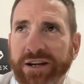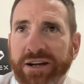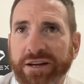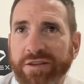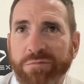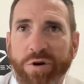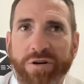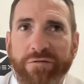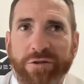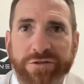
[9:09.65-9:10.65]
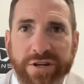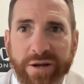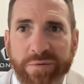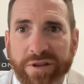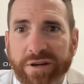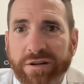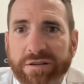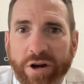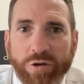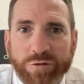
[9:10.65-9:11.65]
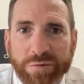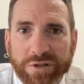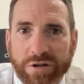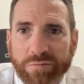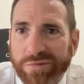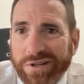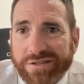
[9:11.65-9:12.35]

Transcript: uh, I think Michael Voss gave me the the ultimate compliment.